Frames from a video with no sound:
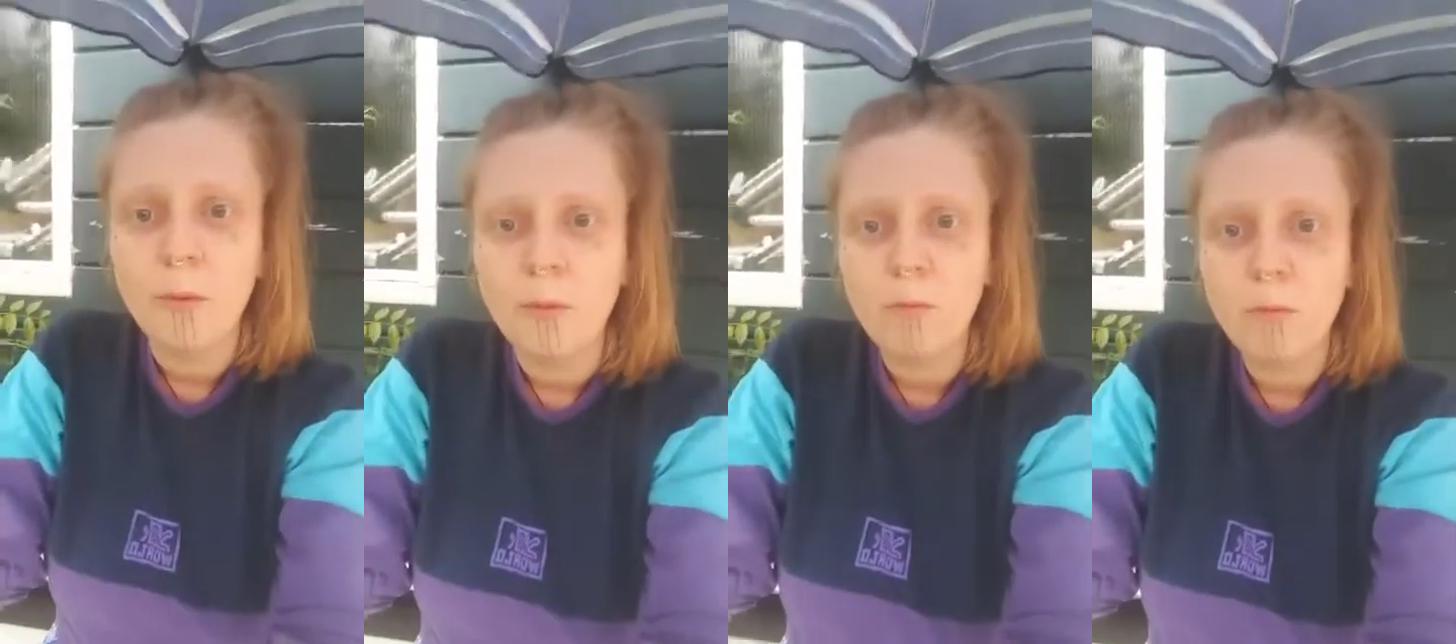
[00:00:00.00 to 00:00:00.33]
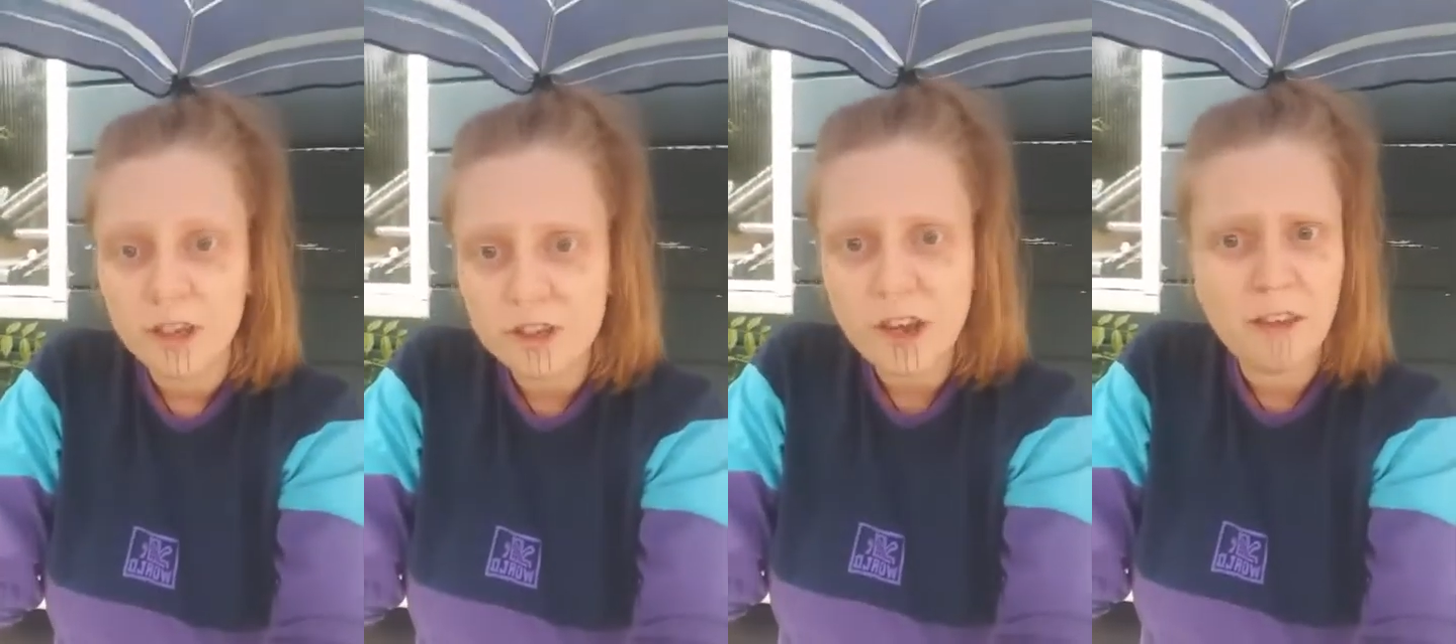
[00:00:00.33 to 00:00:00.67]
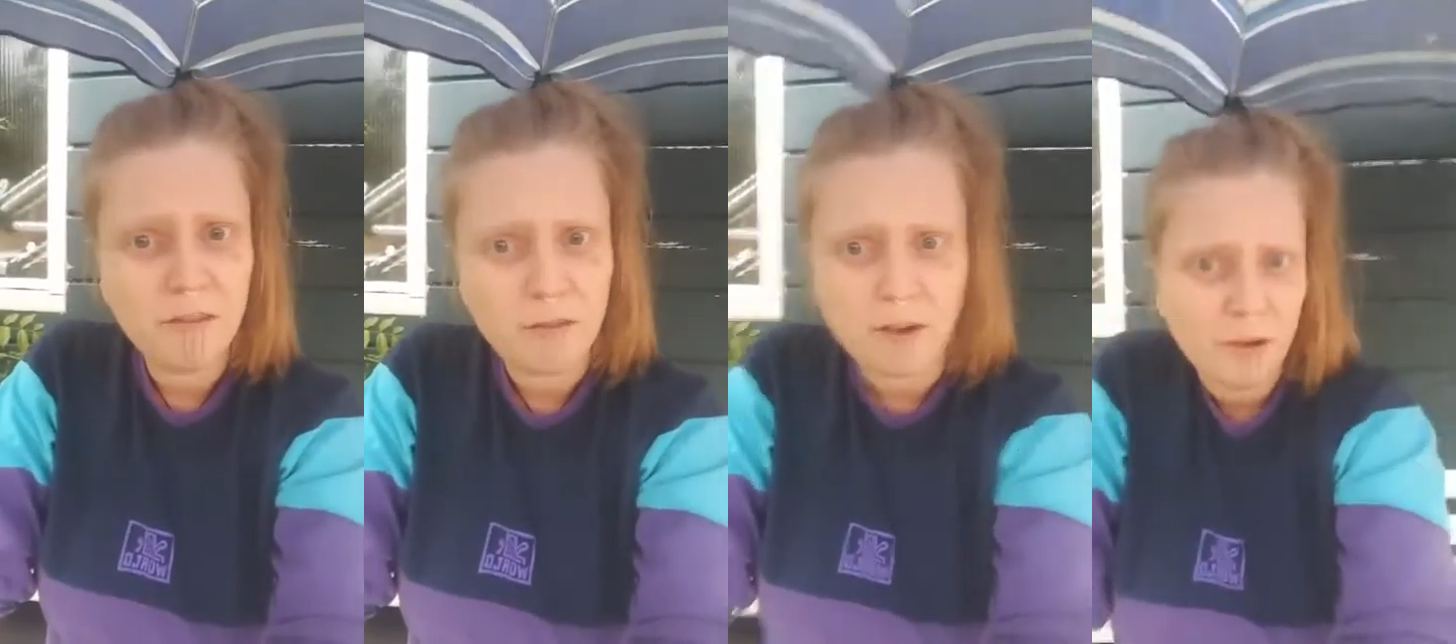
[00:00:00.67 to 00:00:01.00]
Which I
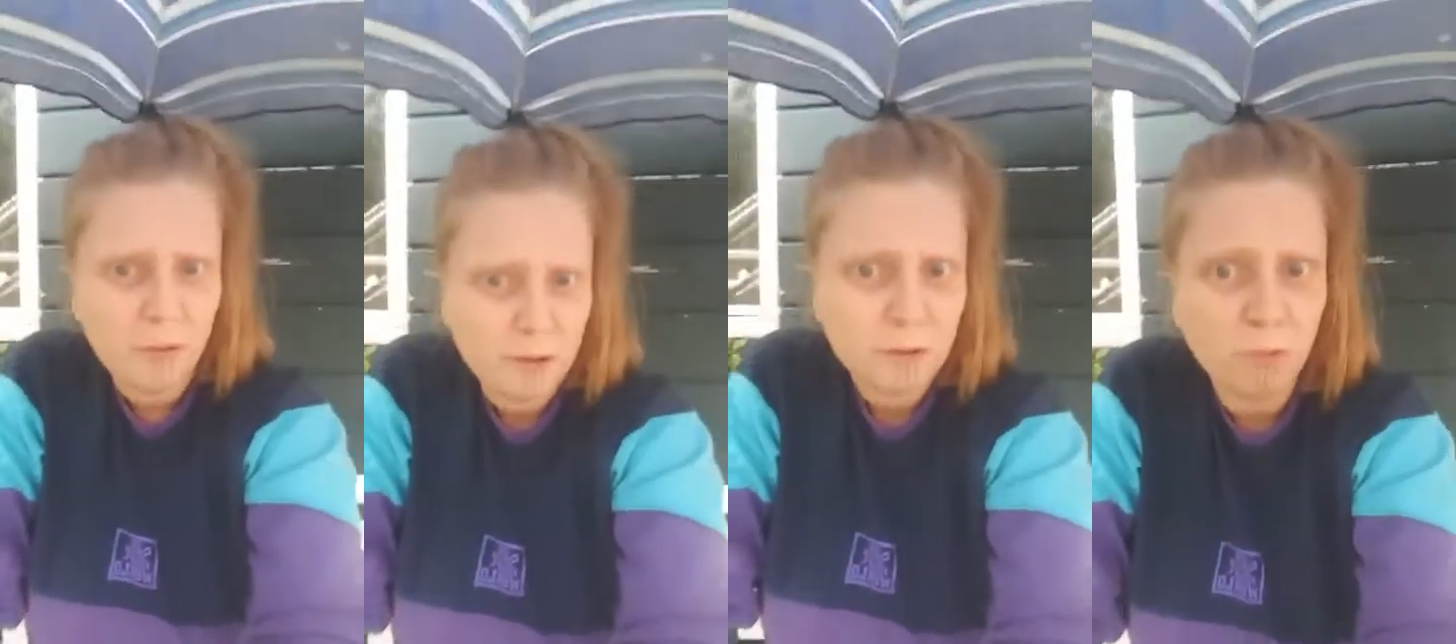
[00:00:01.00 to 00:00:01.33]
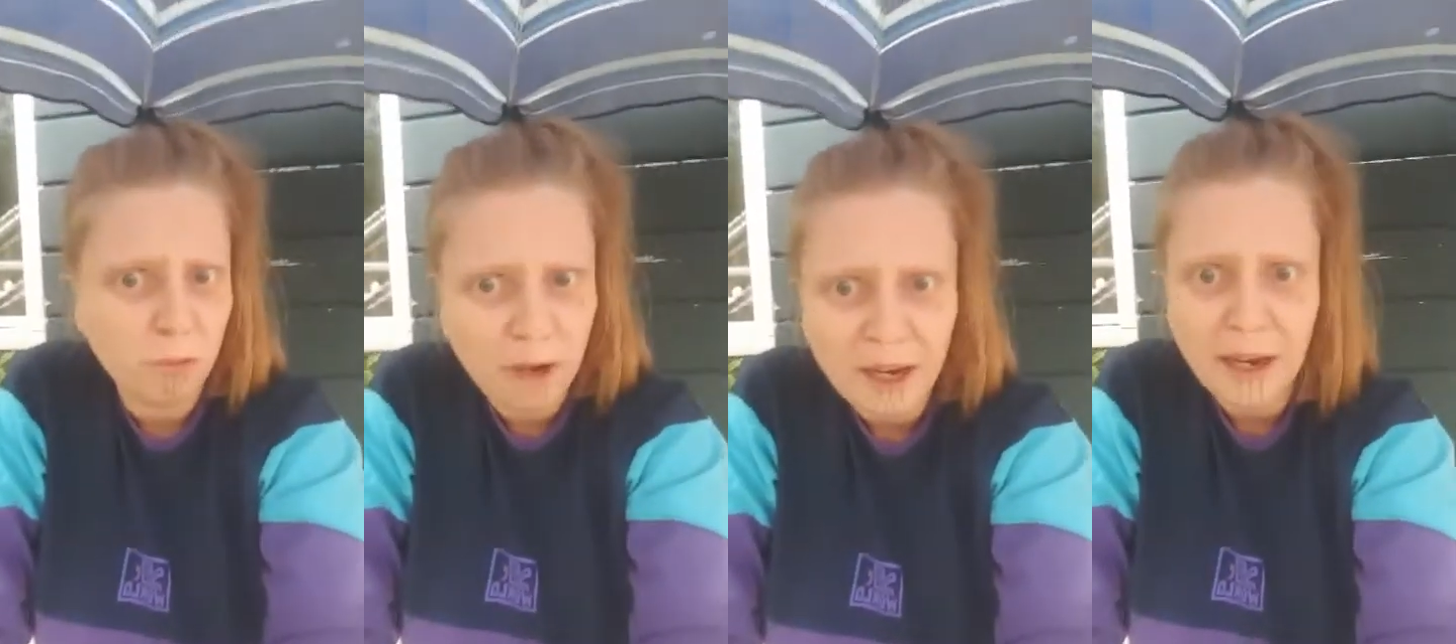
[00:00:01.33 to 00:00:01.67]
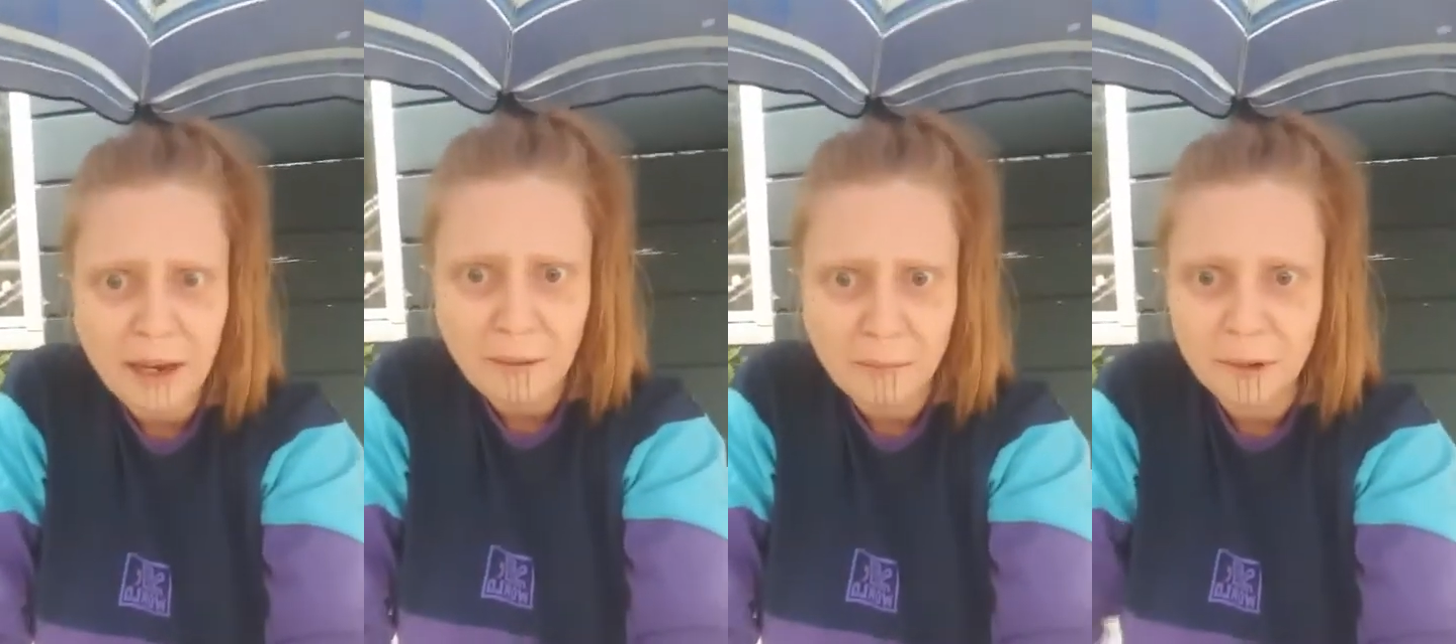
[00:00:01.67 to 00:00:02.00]
thought was weird,